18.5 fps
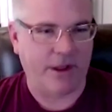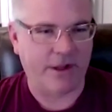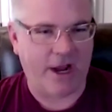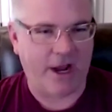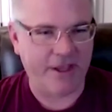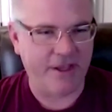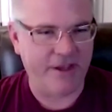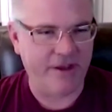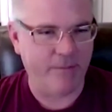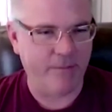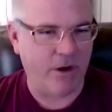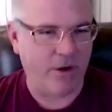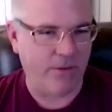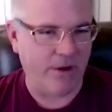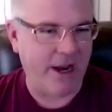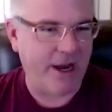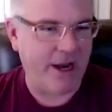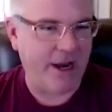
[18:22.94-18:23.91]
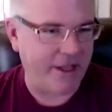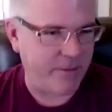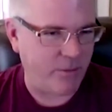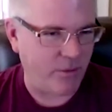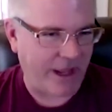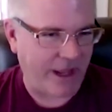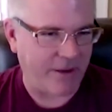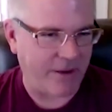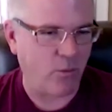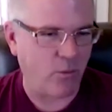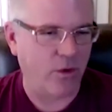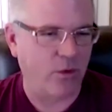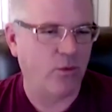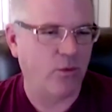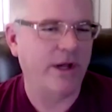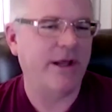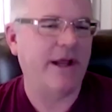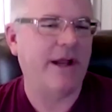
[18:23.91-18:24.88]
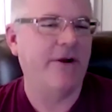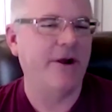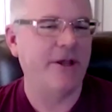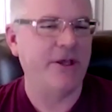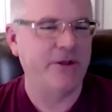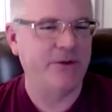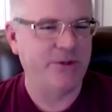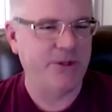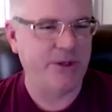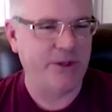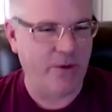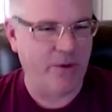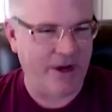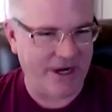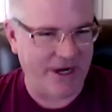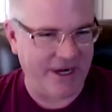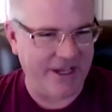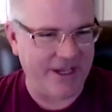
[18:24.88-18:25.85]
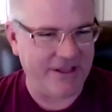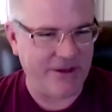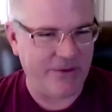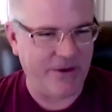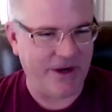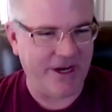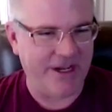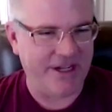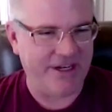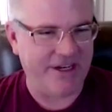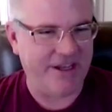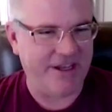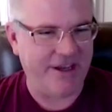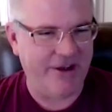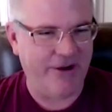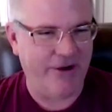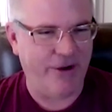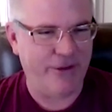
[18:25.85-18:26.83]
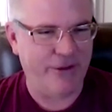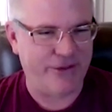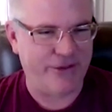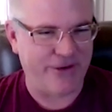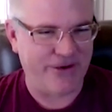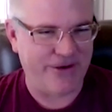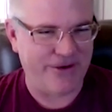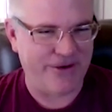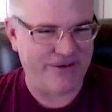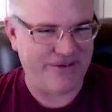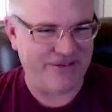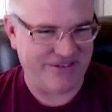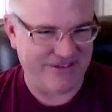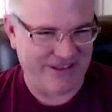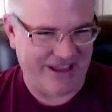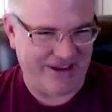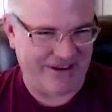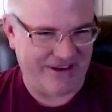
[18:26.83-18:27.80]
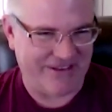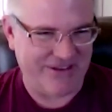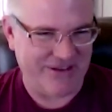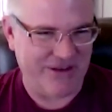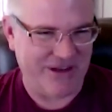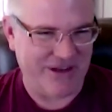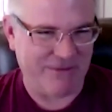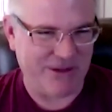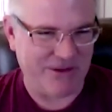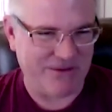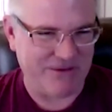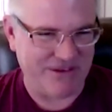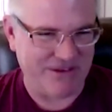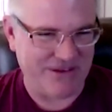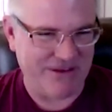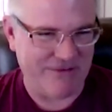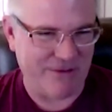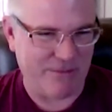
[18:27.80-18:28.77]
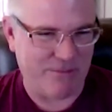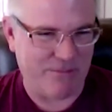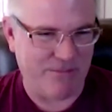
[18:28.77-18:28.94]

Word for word: kind of am already. Like, what, what area do you want it in? Do you want it in health or like you have it, you have it.